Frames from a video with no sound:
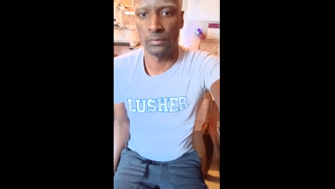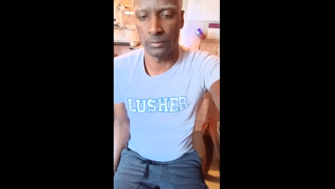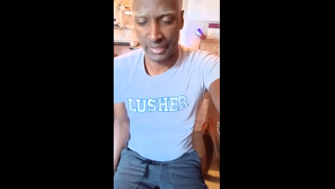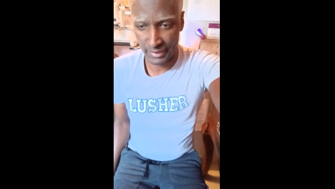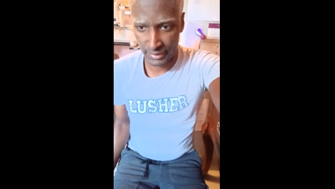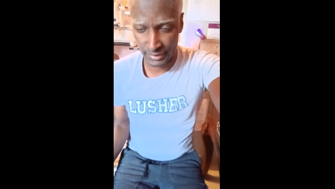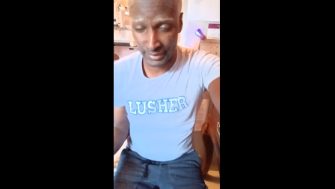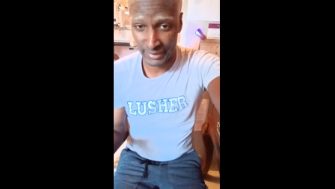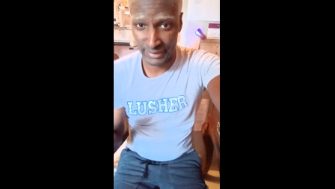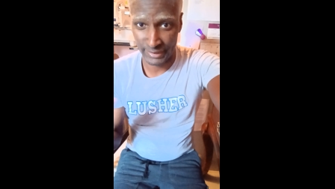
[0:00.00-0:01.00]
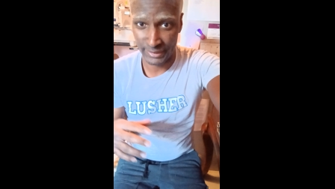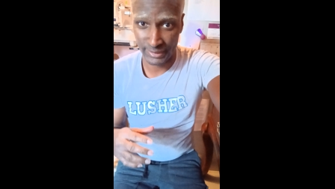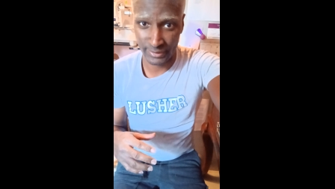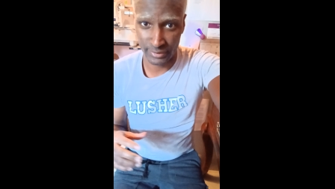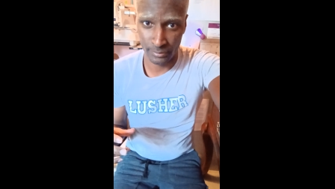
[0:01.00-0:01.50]
Rice and
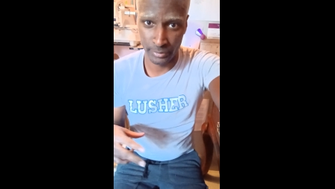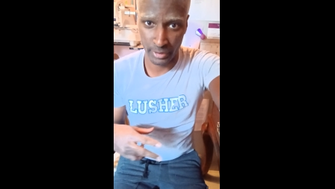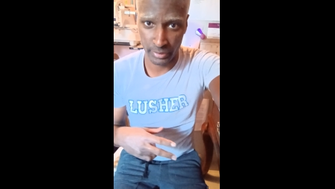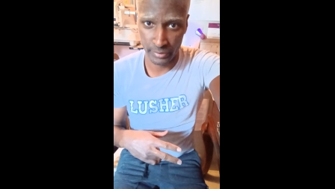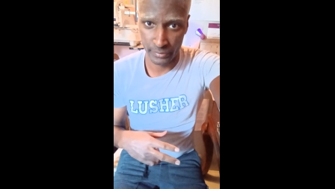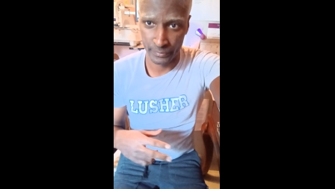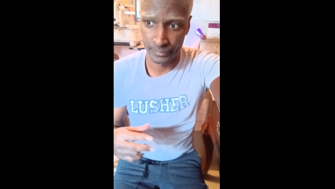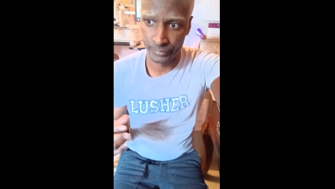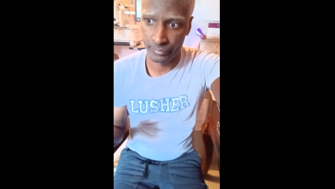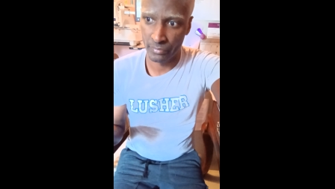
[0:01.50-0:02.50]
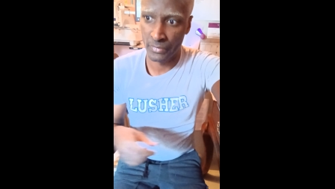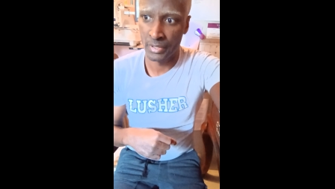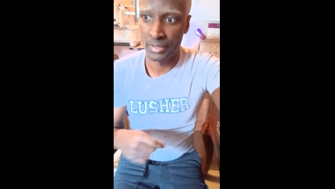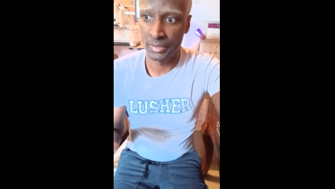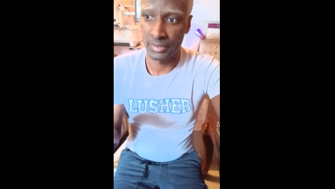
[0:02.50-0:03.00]
unsalted butter.
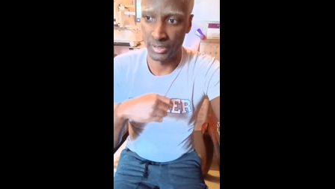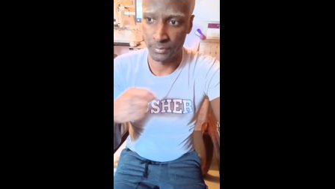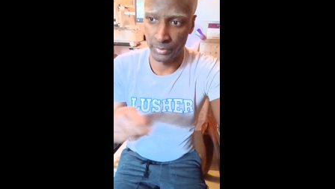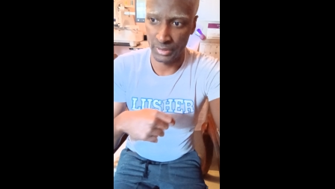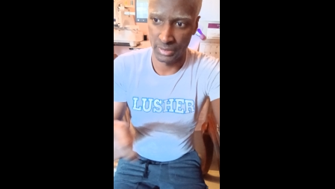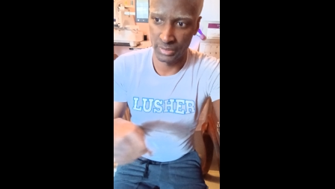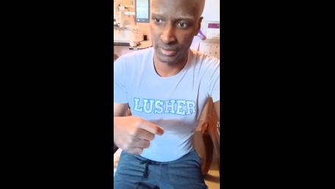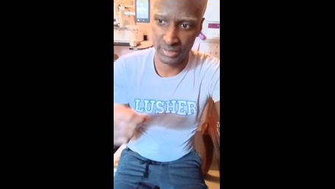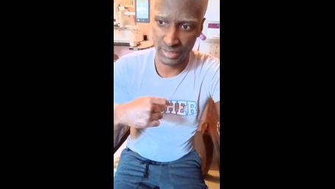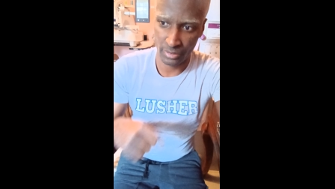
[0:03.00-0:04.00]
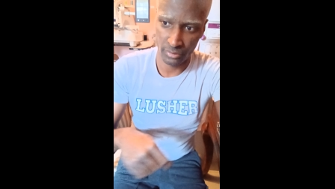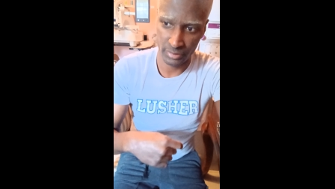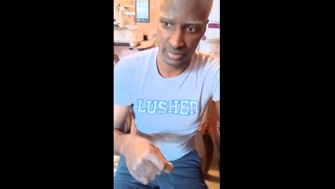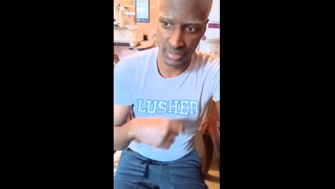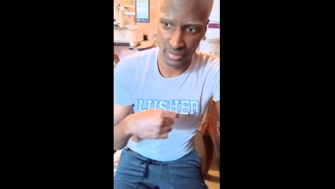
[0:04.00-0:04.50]
I sprinkle a little salt
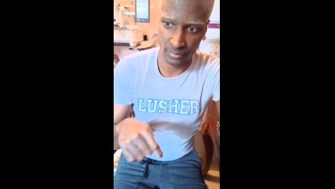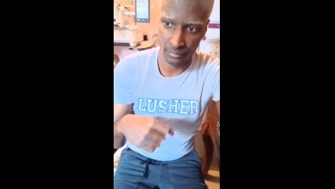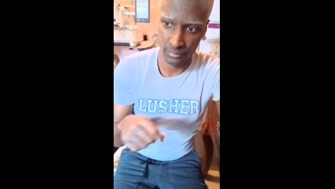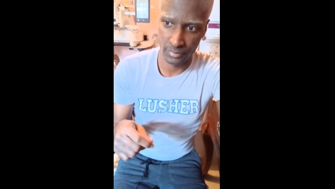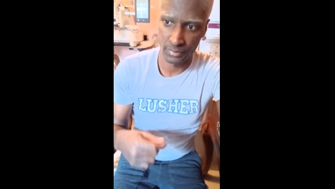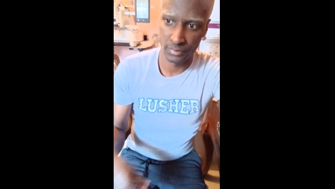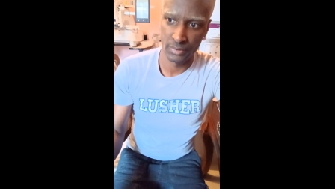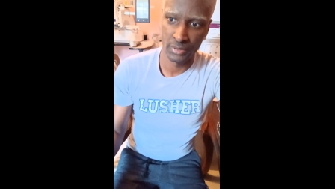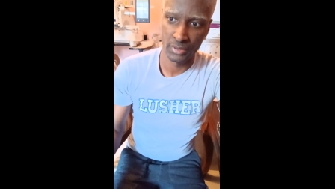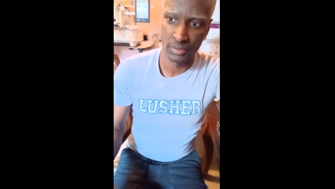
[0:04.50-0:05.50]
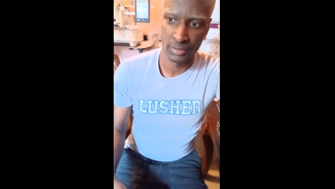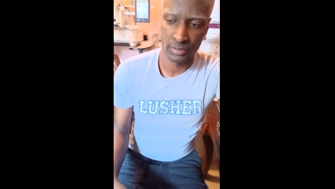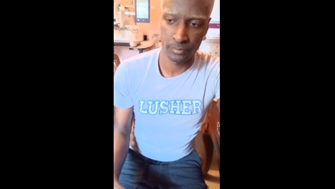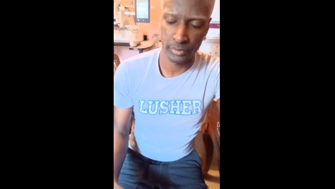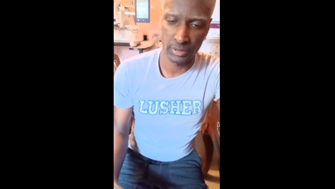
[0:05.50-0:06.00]
on top.
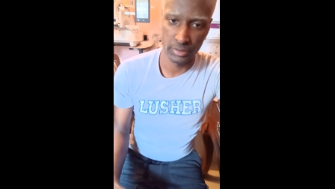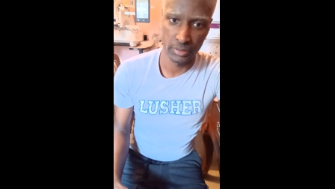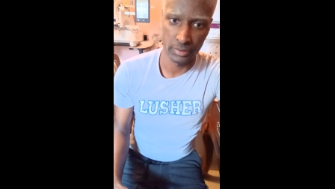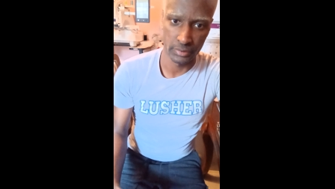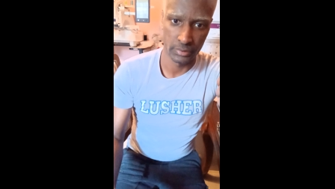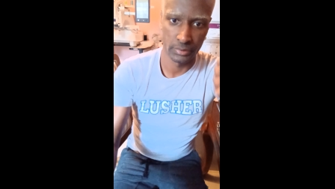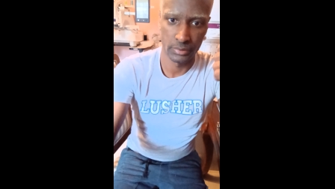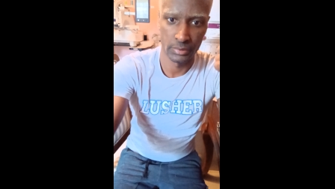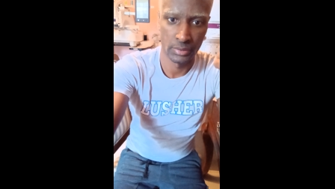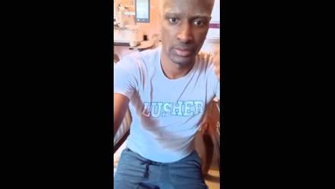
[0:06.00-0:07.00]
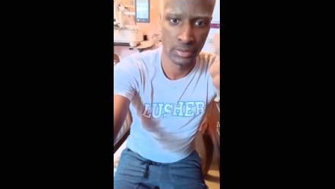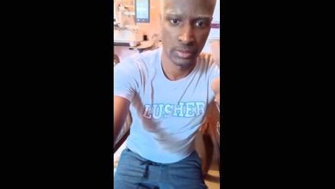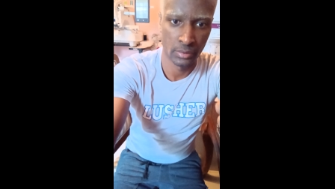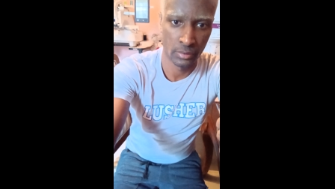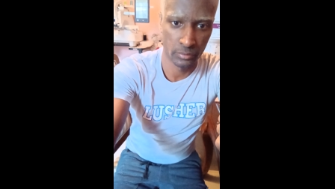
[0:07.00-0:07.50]
It's pretty good.
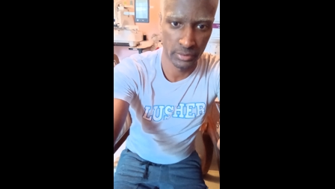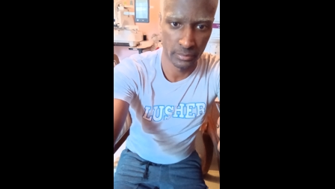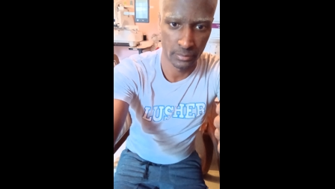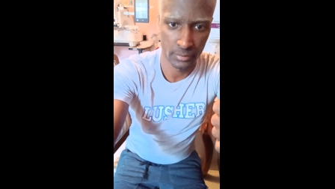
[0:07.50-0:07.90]
Hold up.